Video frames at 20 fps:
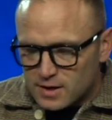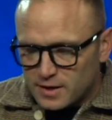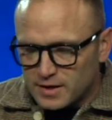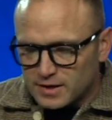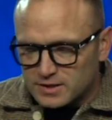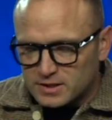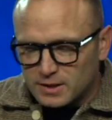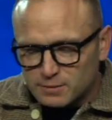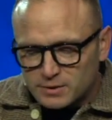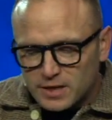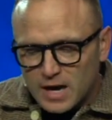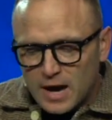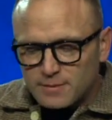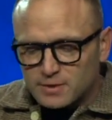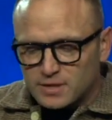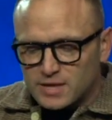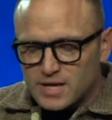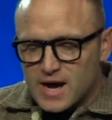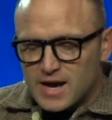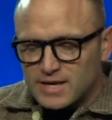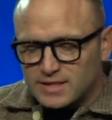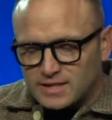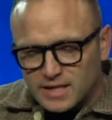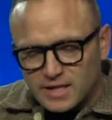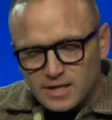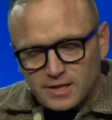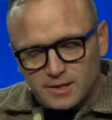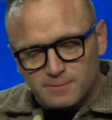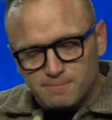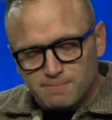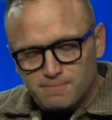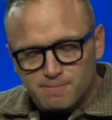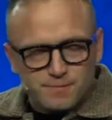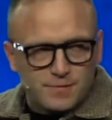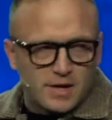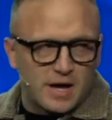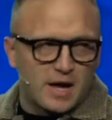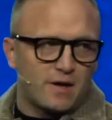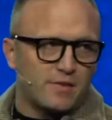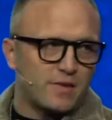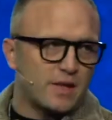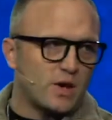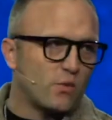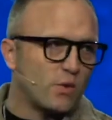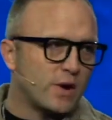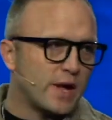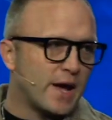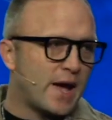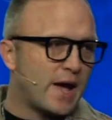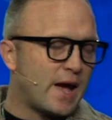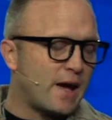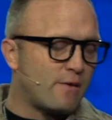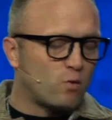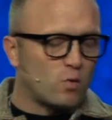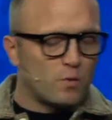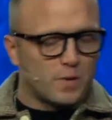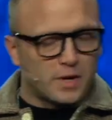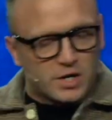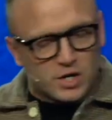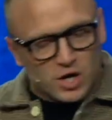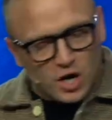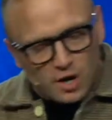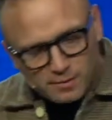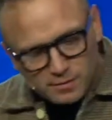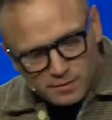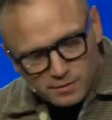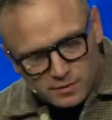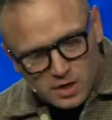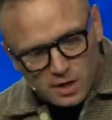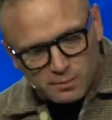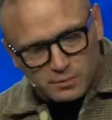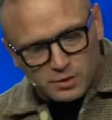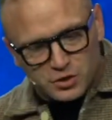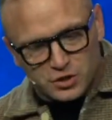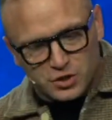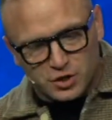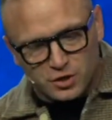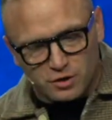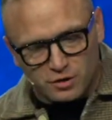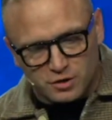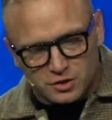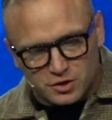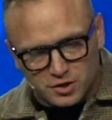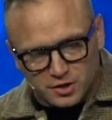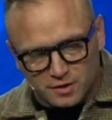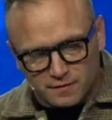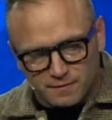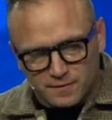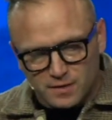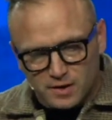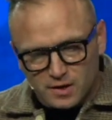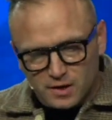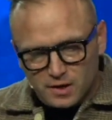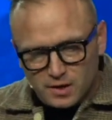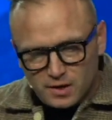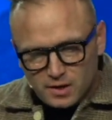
I think sometimes the idea that we have when we come to church and